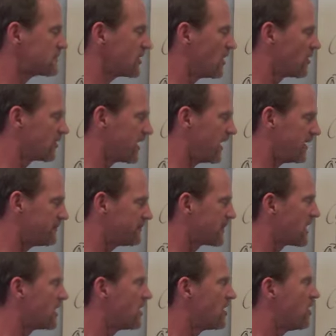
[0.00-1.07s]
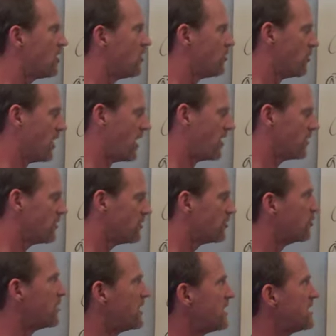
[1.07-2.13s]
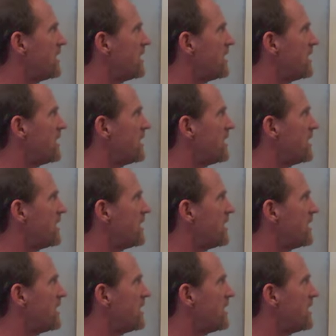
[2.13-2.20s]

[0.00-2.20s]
Okay? Well, we